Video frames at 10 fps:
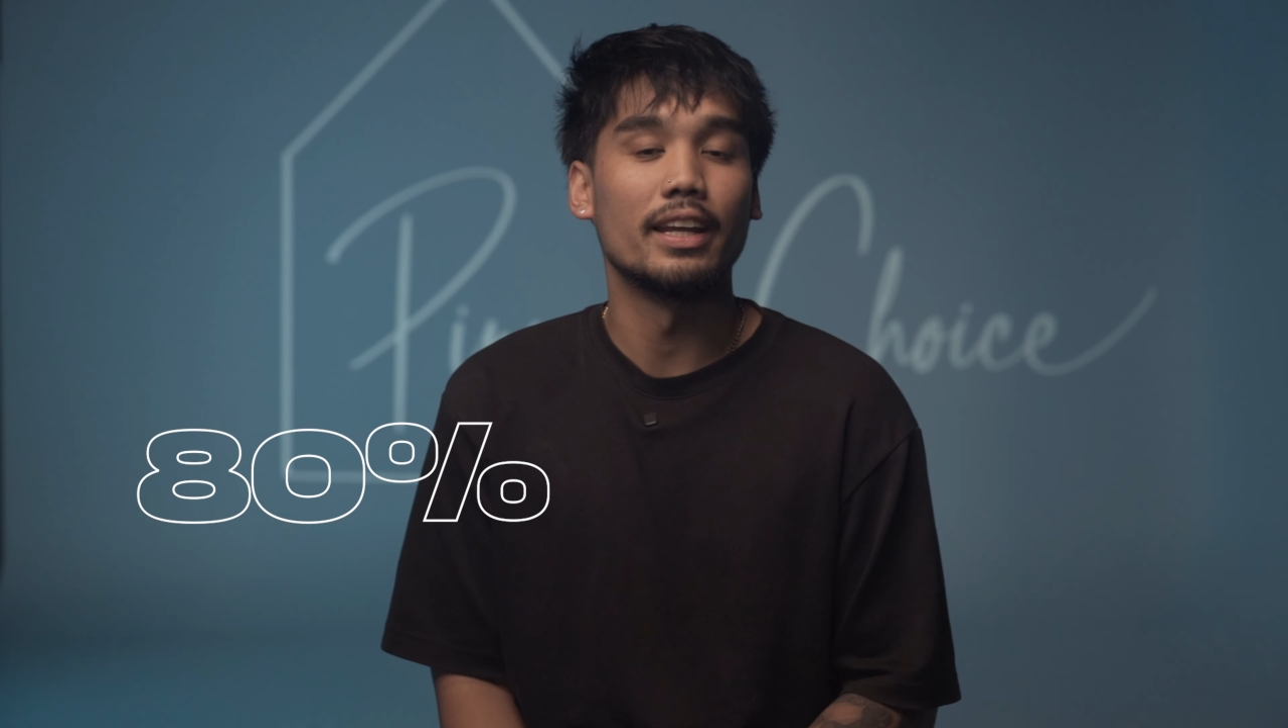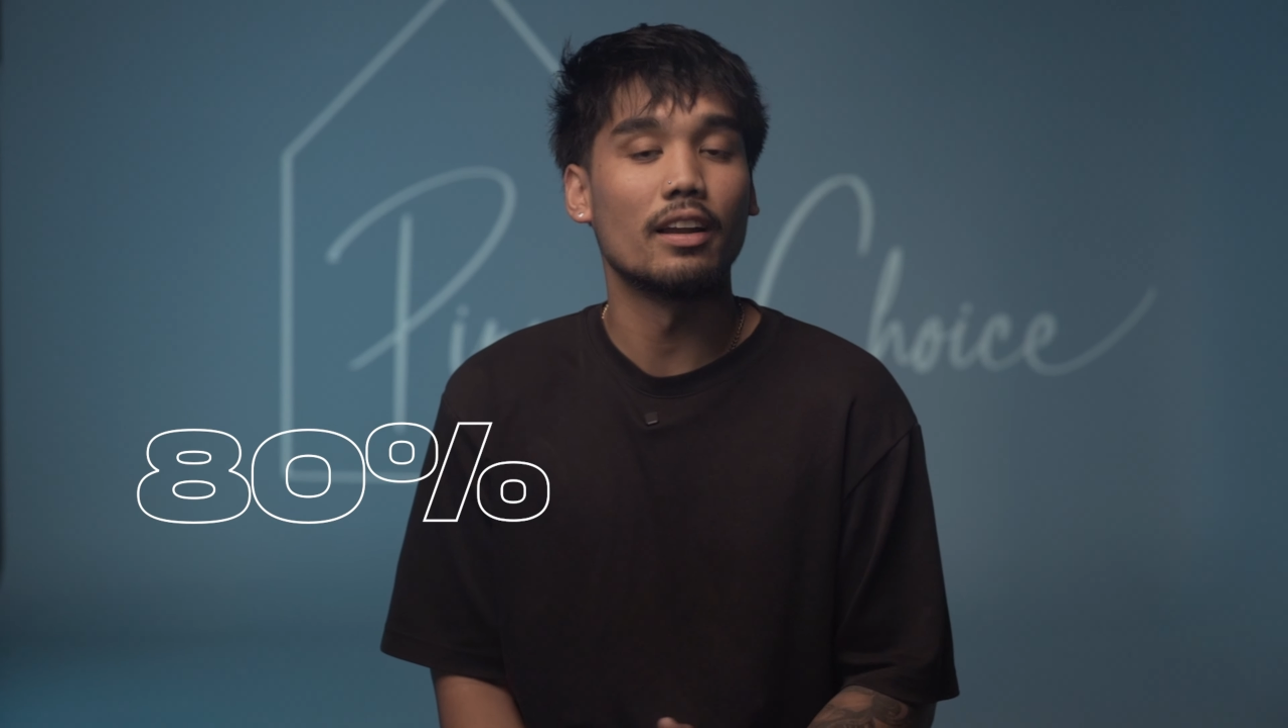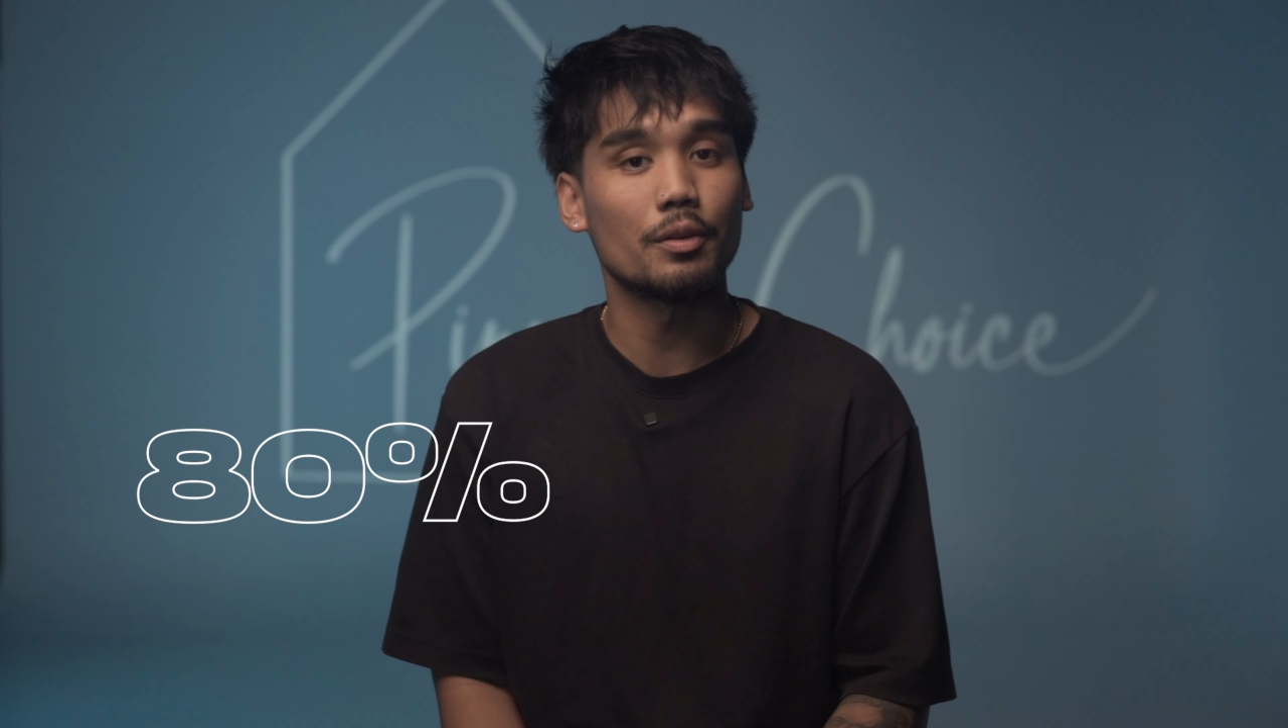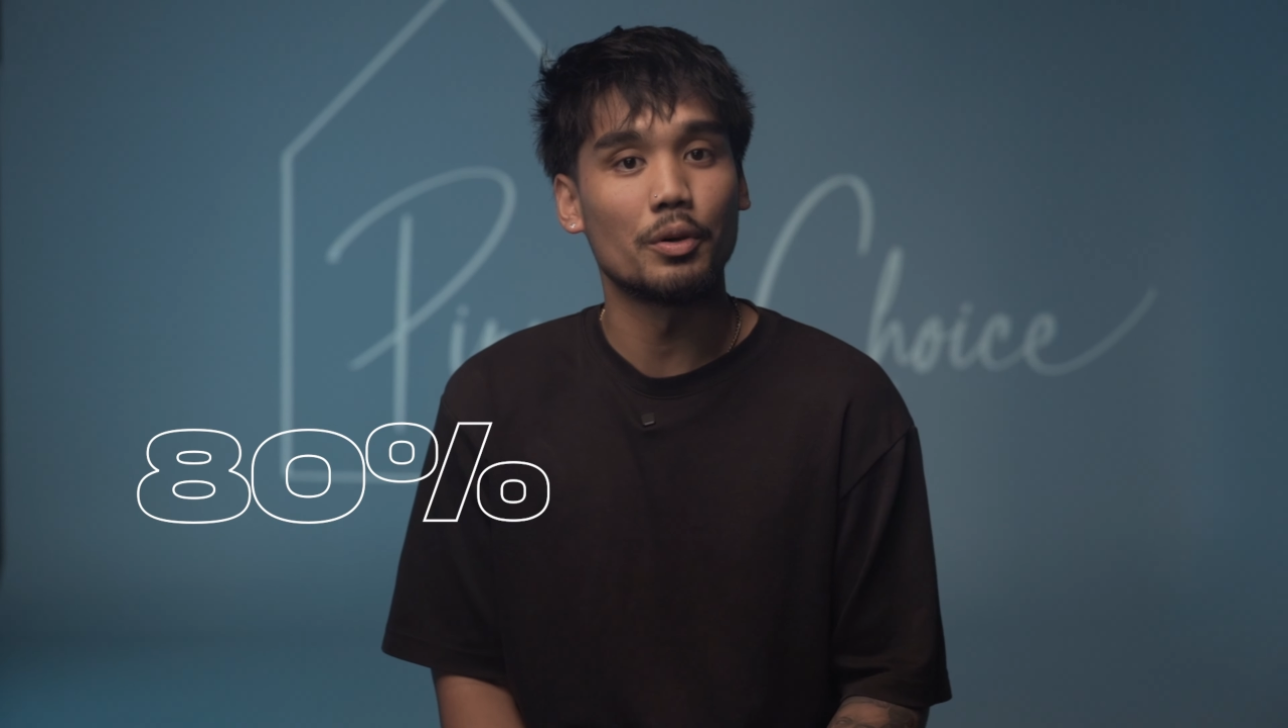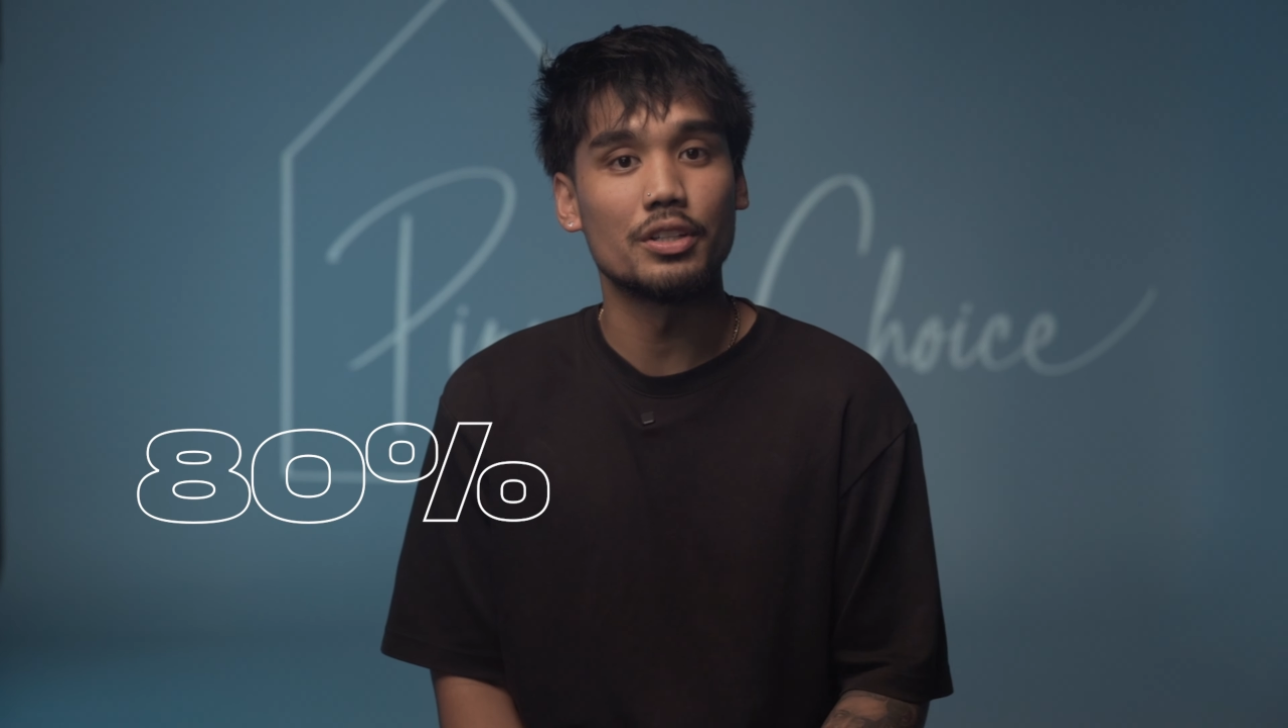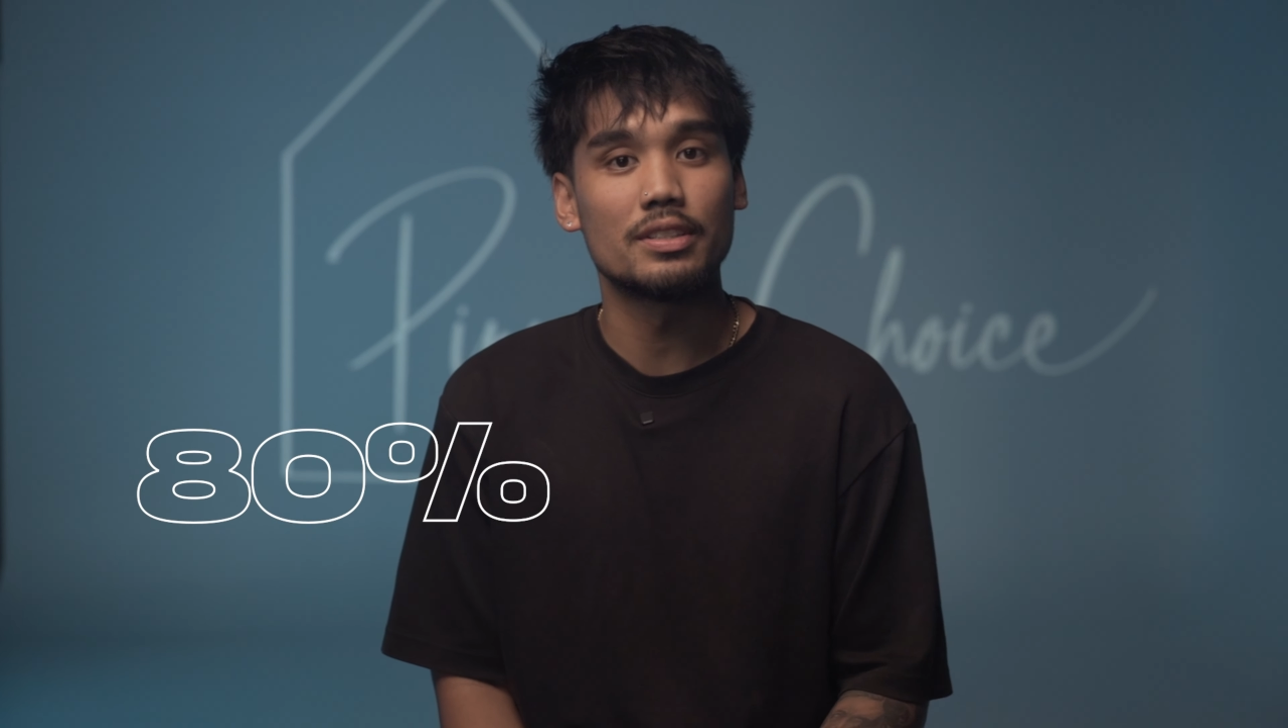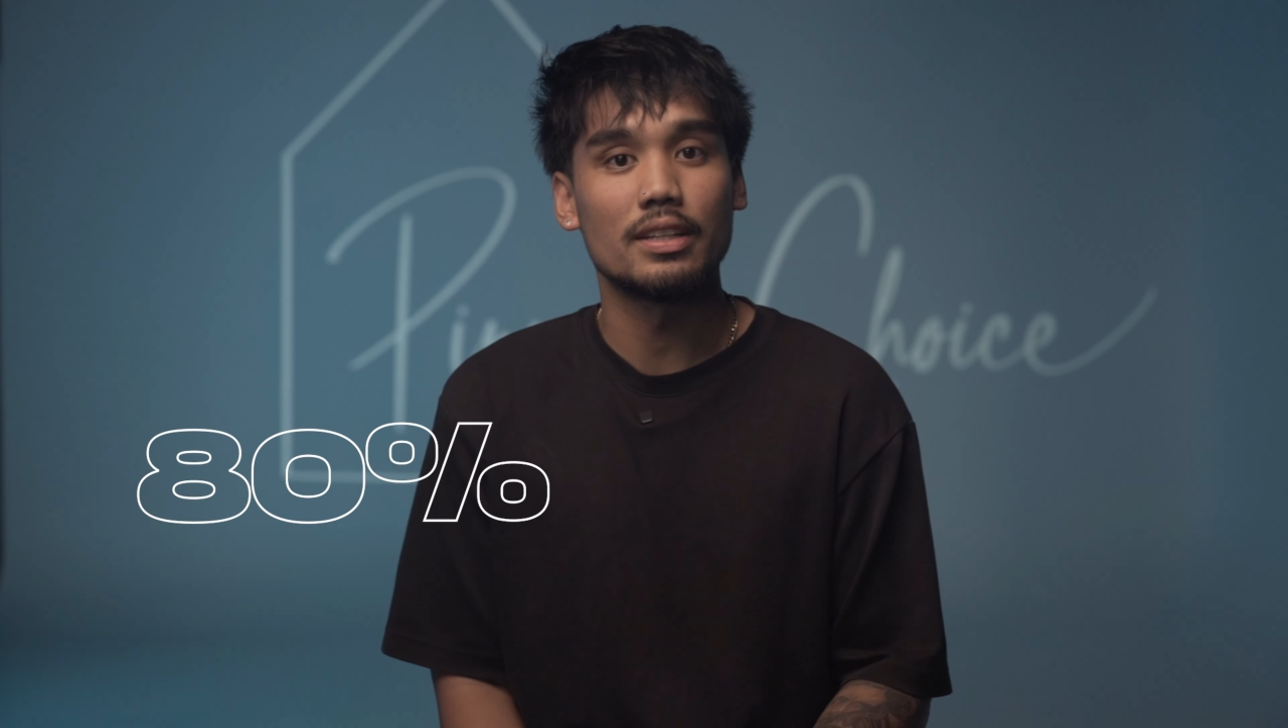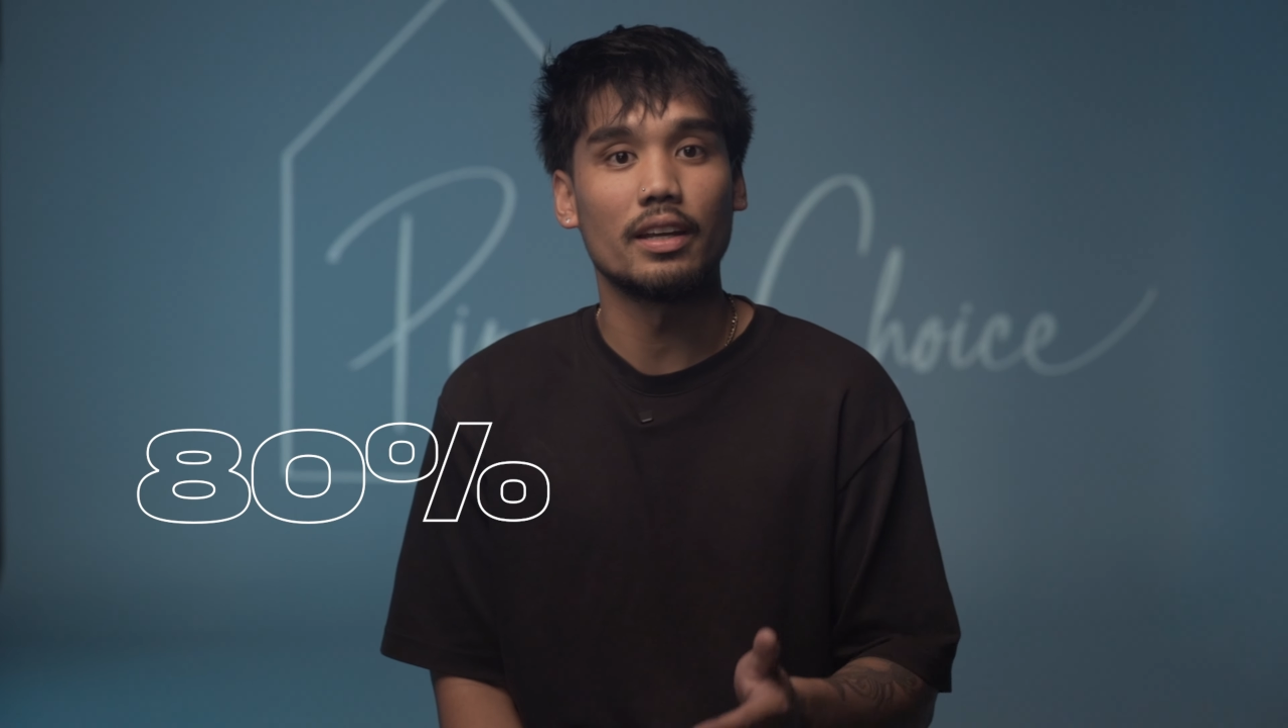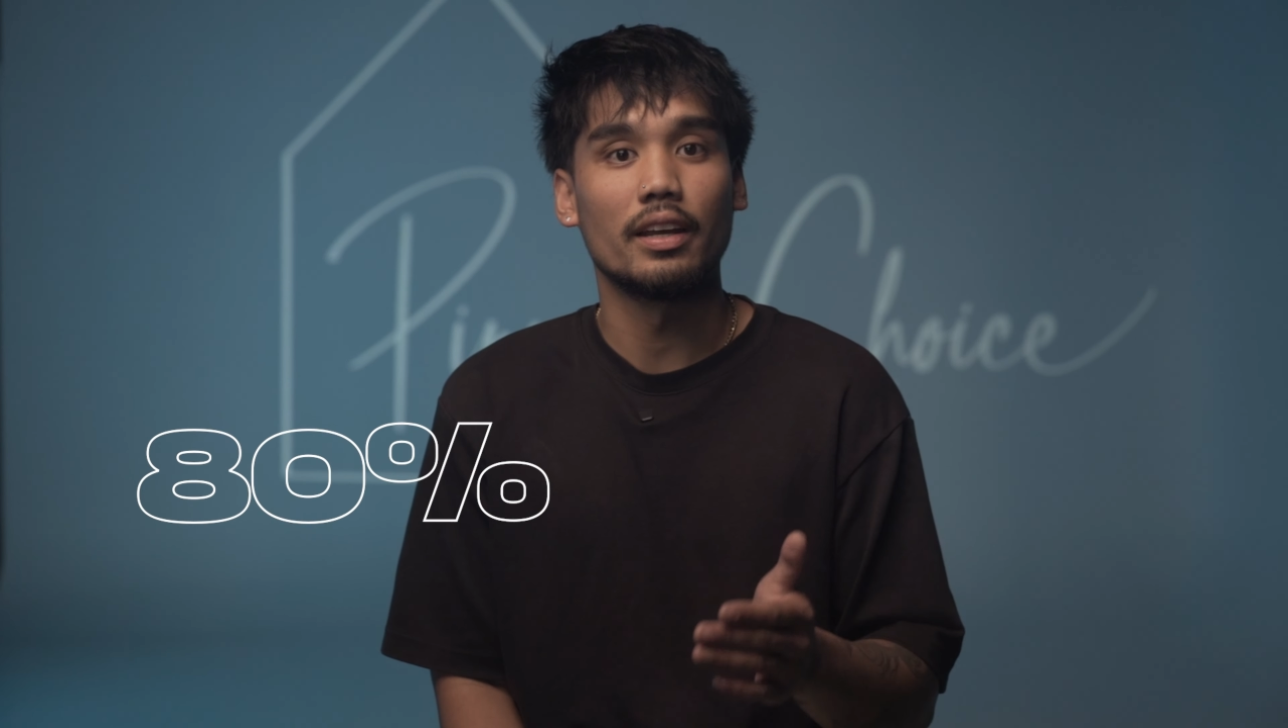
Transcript: In other words,